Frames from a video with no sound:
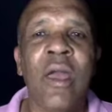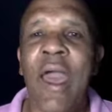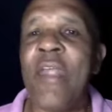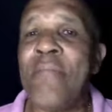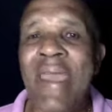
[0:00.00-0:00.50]

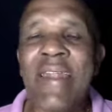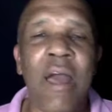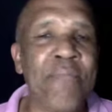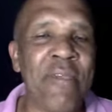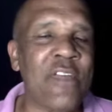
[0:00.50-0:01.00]
And it may
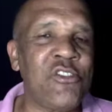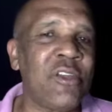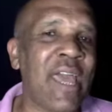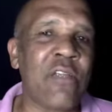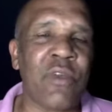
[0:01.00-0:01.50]
not be that you
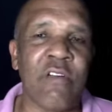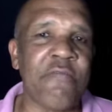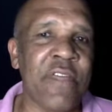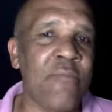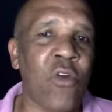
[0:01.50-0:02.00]
get rid
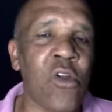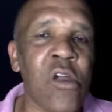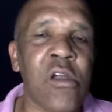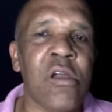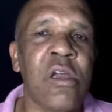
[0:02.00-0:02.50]
of him or
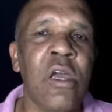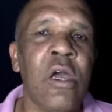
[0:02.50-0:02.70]
her.